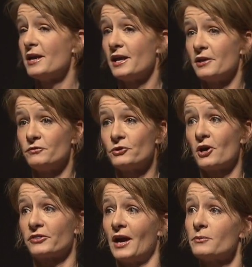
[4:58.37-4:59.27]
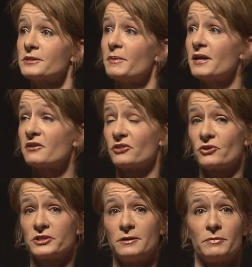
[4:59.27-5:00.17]
And if you thought that was big,
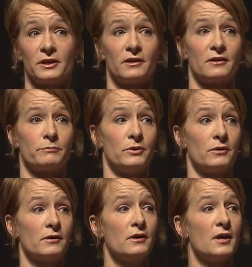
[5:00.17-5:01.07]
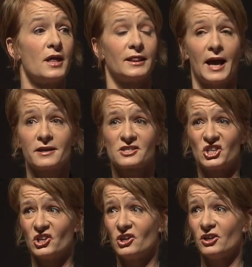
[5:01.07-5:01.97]
13 billion on porn, last
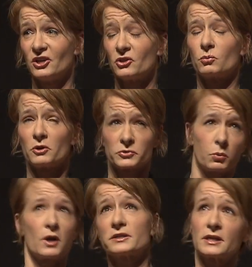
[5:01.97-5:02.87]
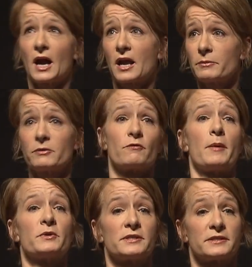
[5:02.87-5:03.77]
year, the world's worst economy we
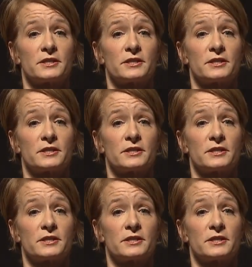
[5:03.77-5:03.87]
remember since the